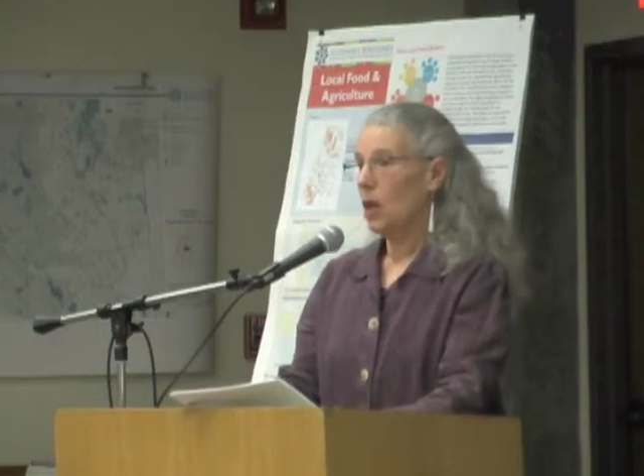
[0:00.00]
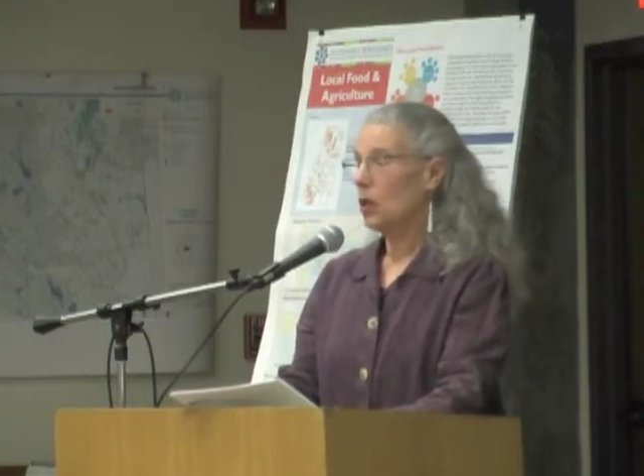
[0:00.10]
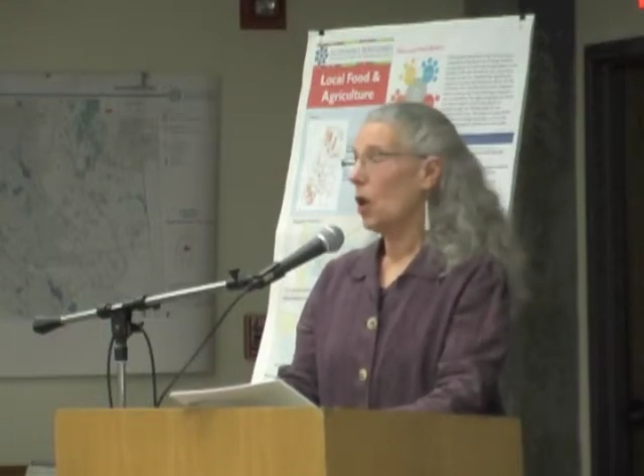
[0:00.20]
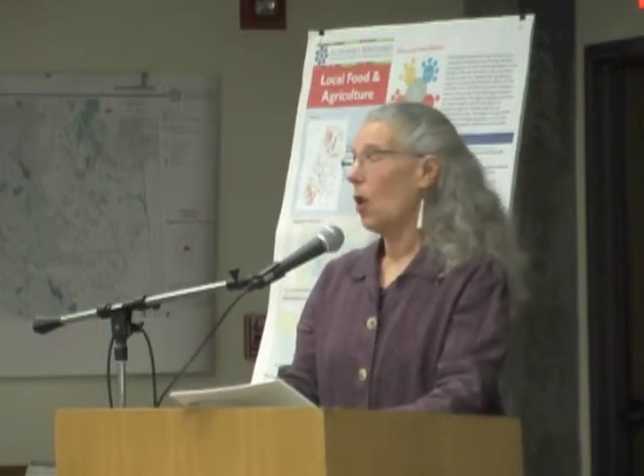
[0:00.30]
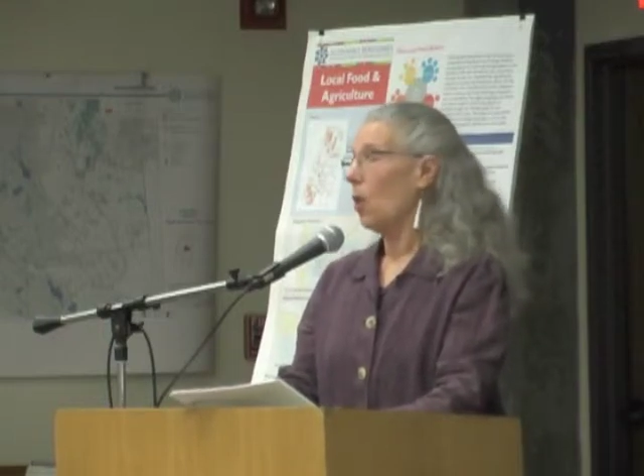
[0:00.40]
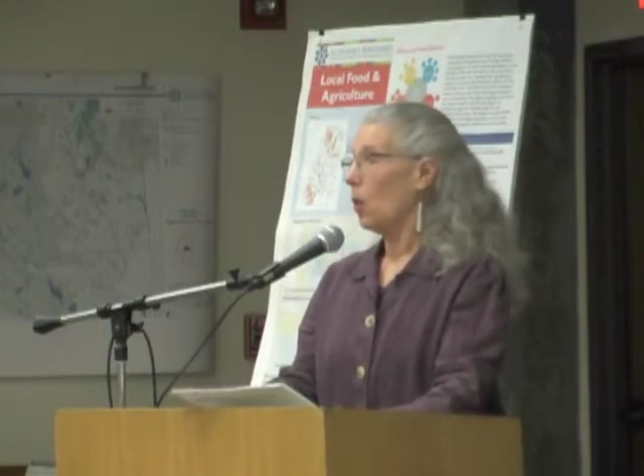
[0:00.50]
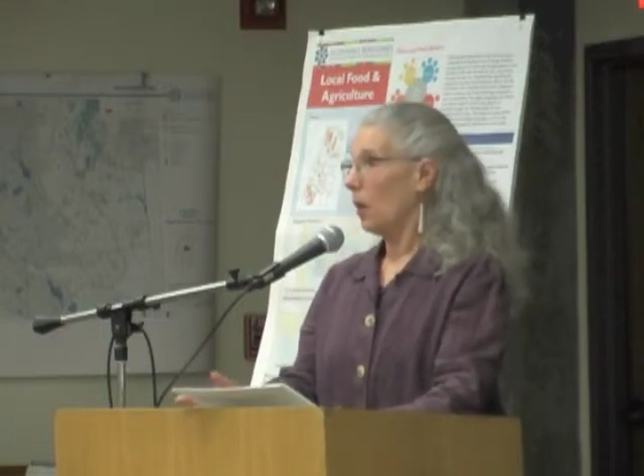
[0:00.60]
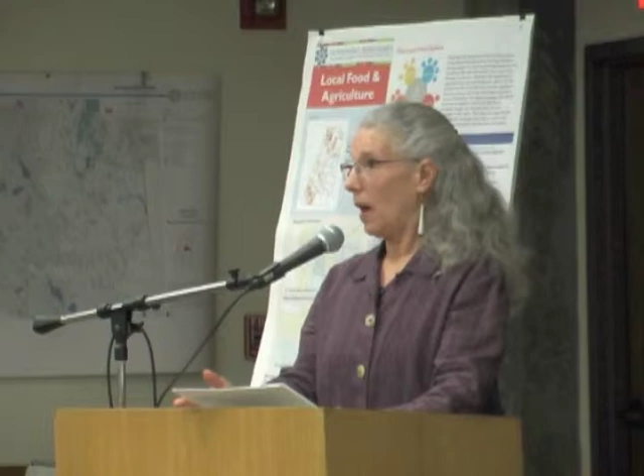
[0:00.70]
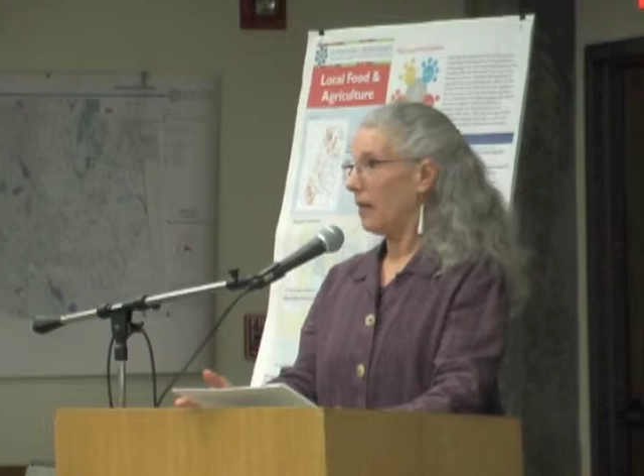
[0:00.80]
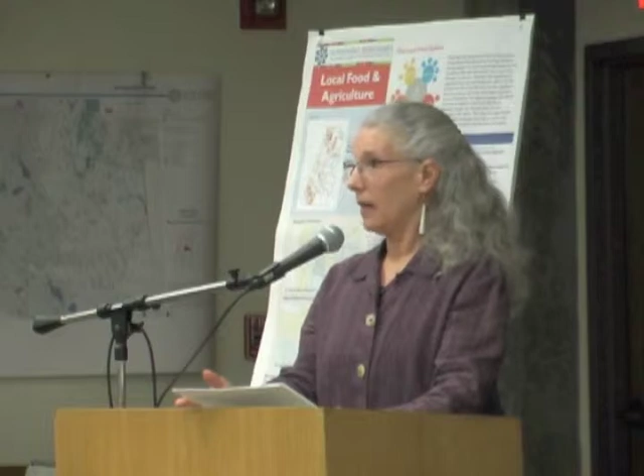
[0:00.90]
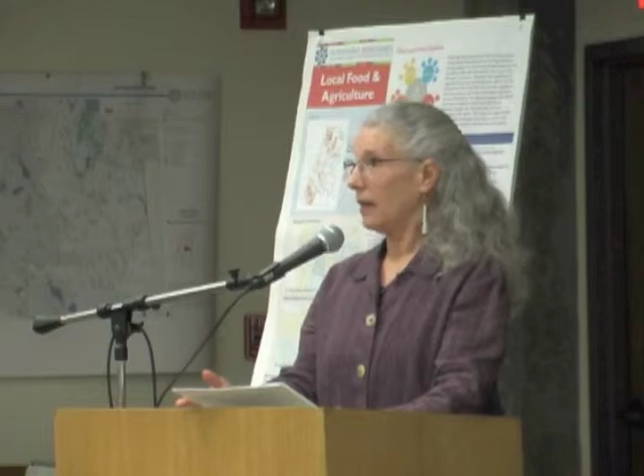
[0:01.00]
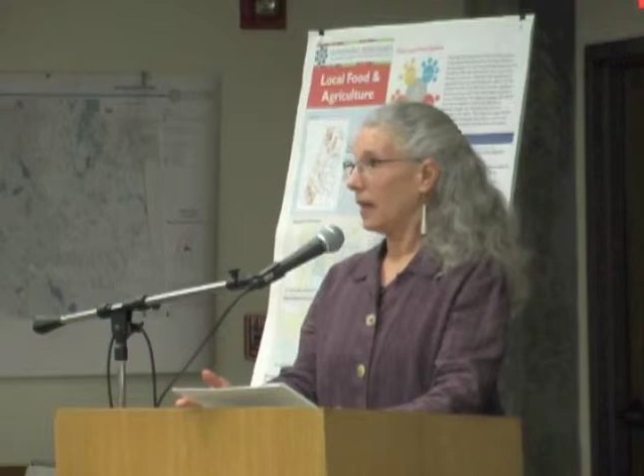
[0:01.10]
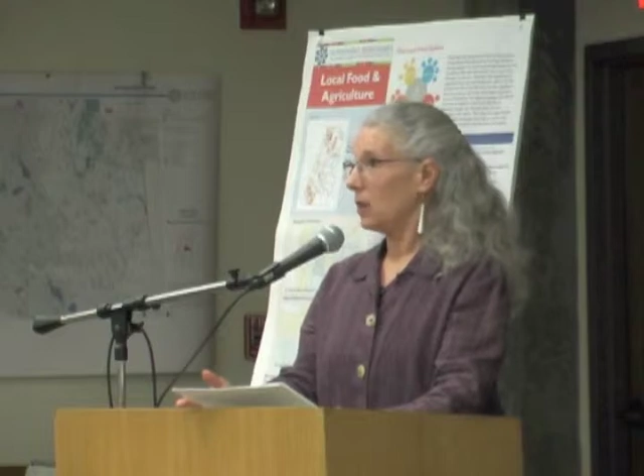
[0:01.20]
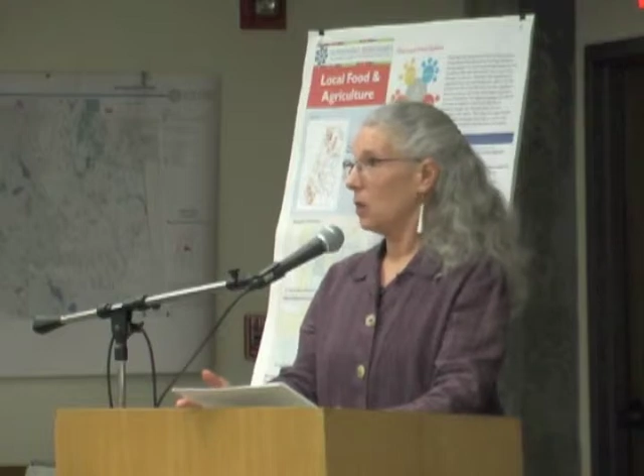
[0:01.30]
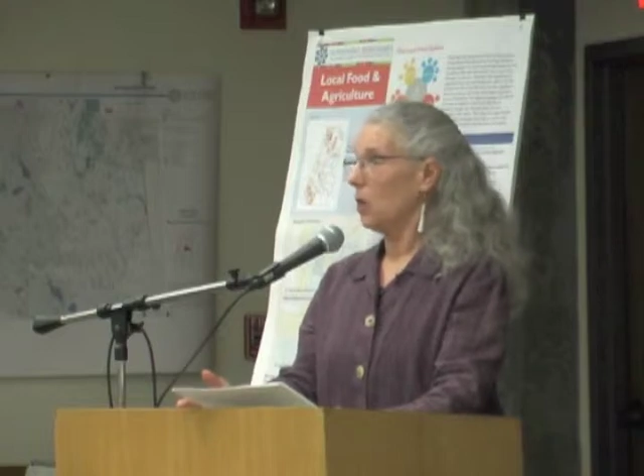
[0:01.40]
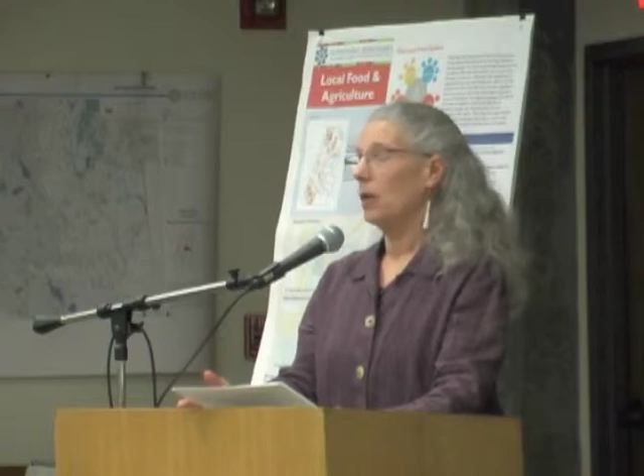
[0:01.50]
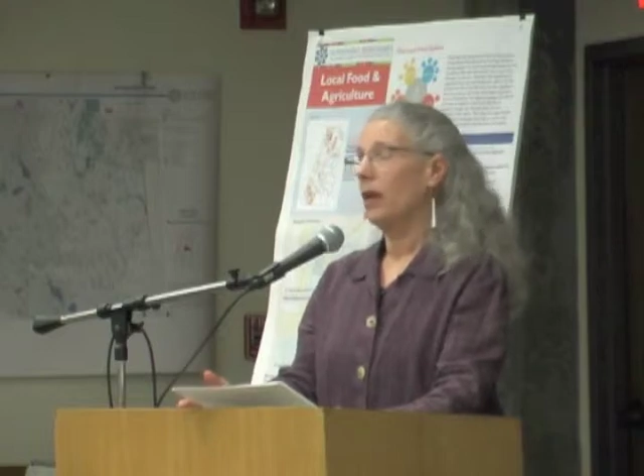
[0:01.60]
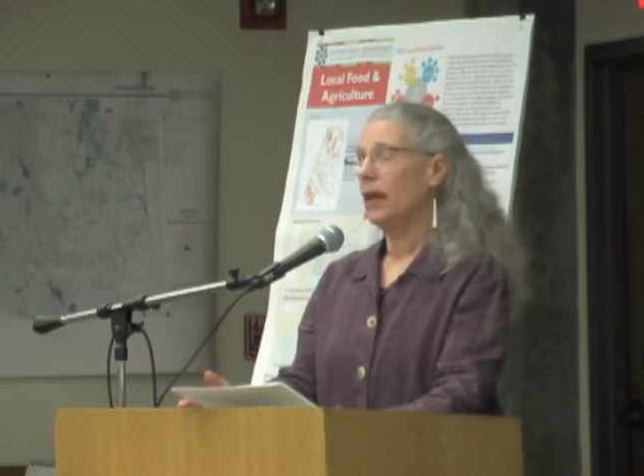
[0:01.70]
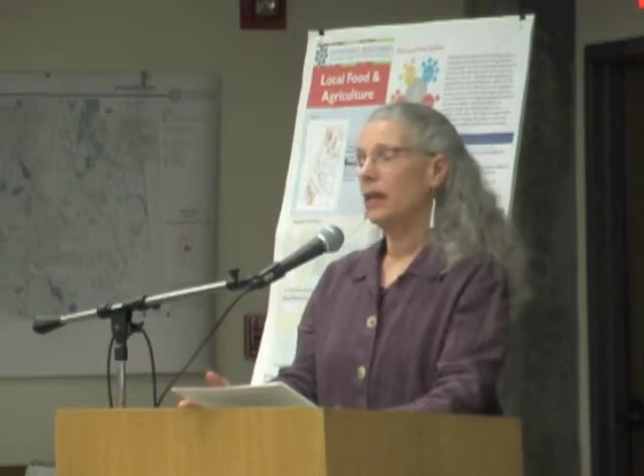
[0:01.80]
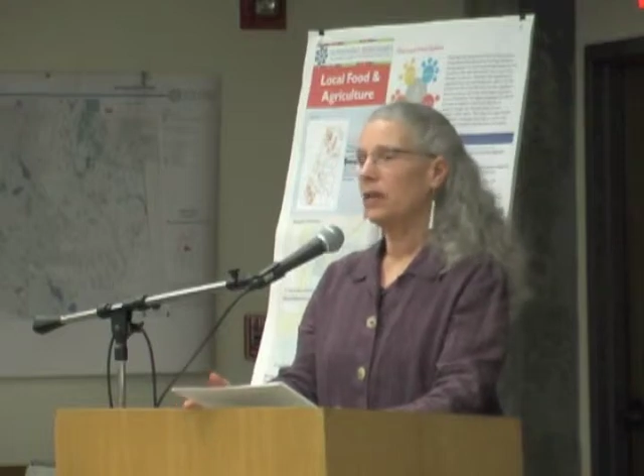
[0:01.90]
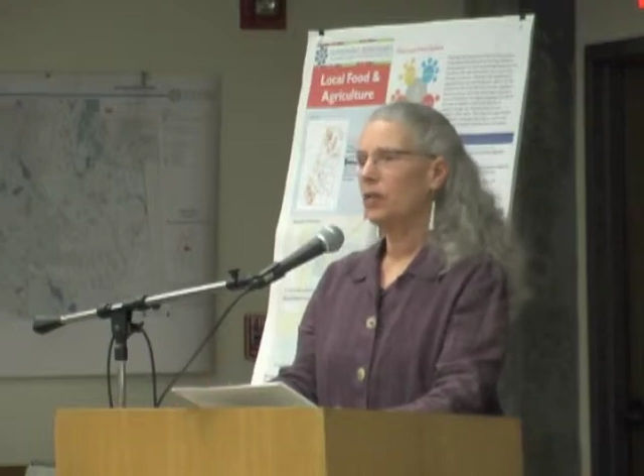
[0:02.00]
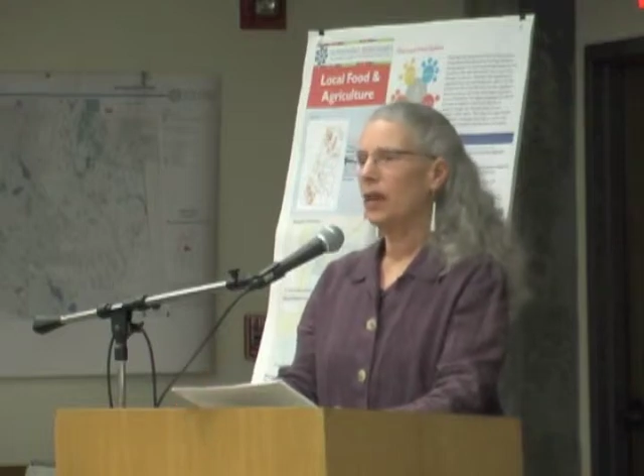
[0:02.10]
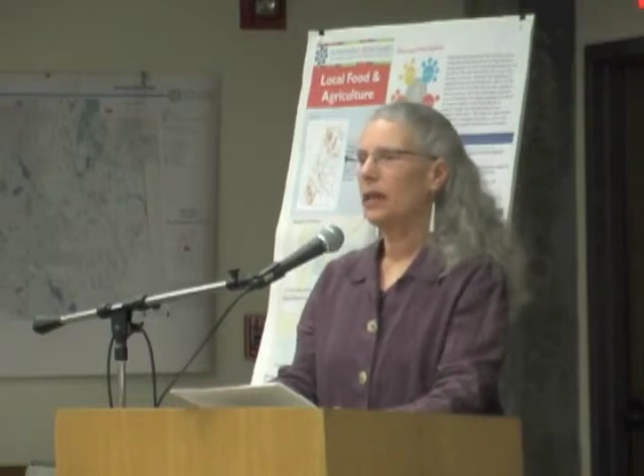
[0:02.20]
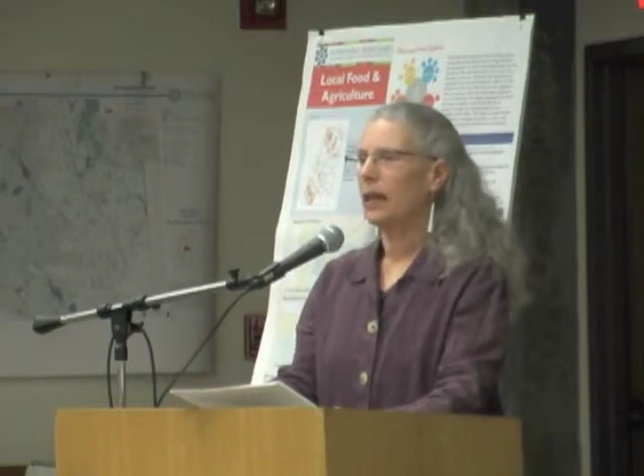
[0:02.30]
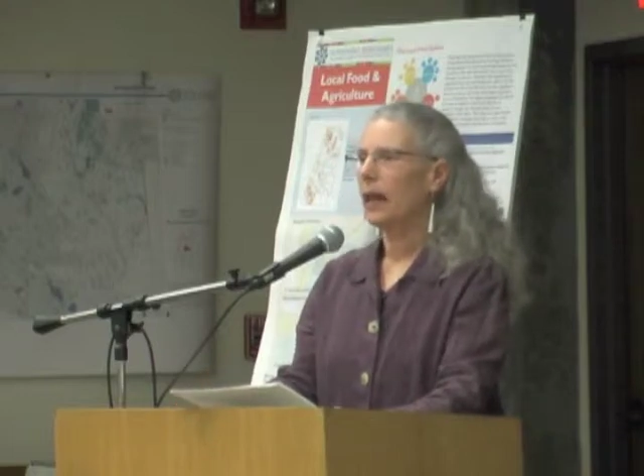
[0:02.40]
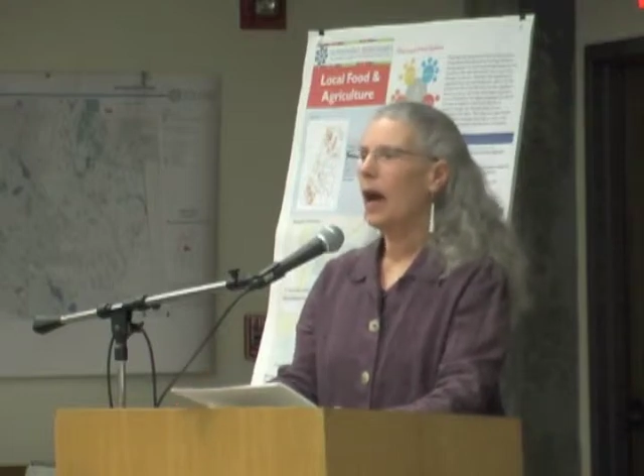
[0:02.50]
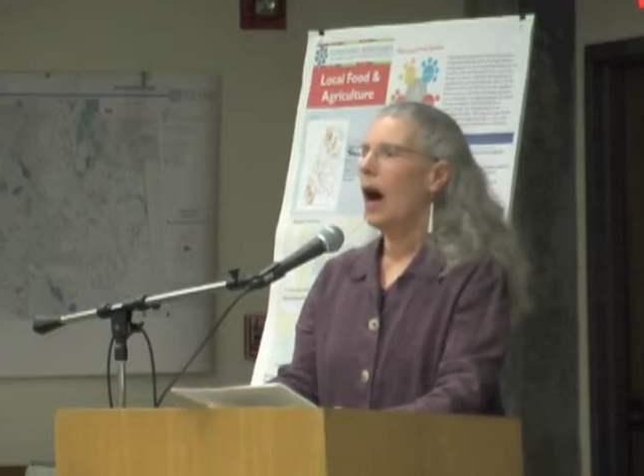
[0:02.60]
So I think that's cool, right? It's striking.